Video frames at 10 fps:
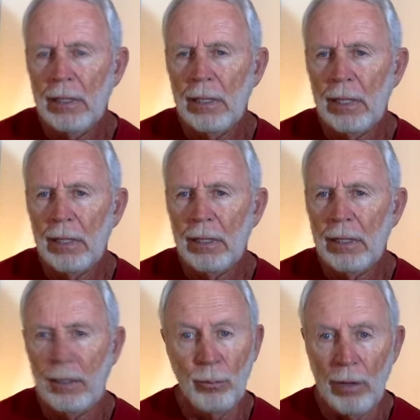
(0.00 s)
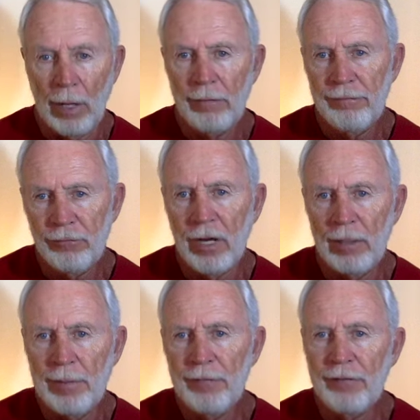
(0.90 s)
uh, and I've tried to
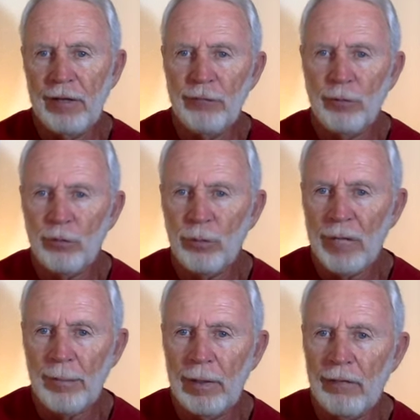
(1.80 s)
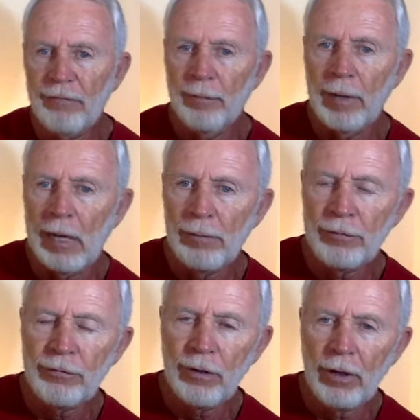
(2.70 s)
be faithful to what I believe the Bible
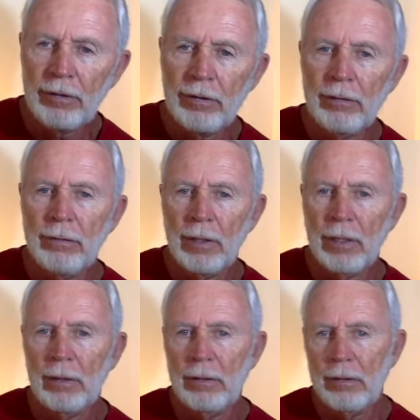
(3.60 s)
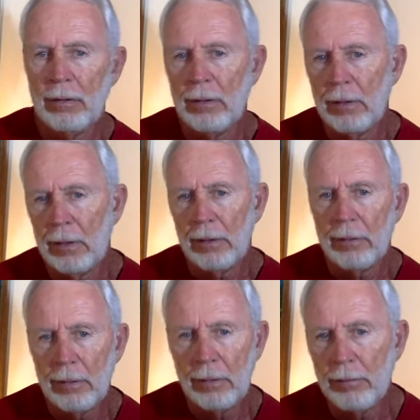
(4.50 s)
taught, and and and